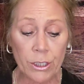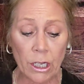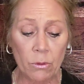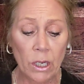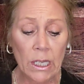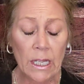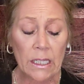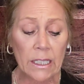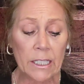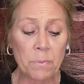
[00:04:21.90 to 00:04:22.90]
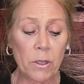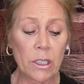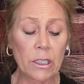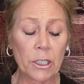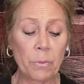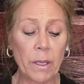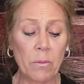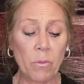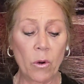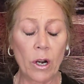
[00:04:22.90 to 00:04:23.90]
So let's pull a little
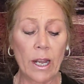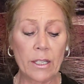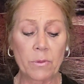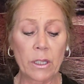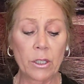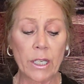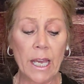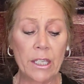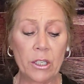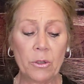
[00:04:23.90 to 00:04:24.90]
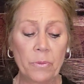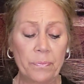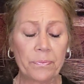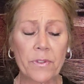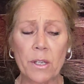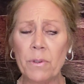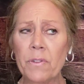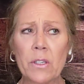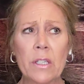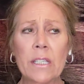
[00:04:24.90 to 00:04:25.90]
bit more as we look at you. Some
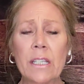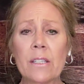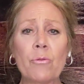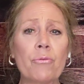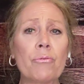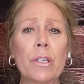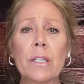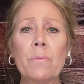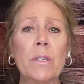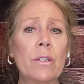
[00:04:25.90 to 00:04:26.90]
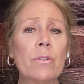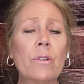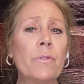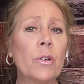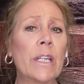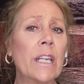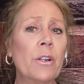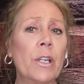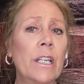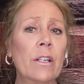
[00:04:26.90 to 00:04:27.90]
of you, this is really beautiful
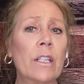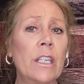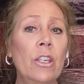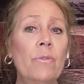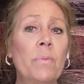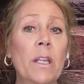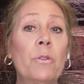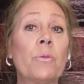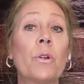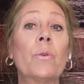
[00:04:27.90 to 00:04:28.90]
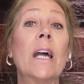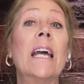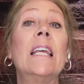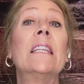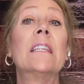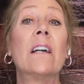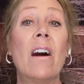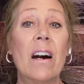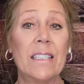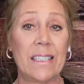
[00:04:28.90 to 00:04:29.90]
inner healing. You've been through a
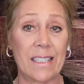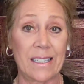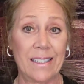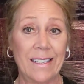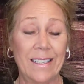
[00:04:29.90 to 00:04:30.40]
lot,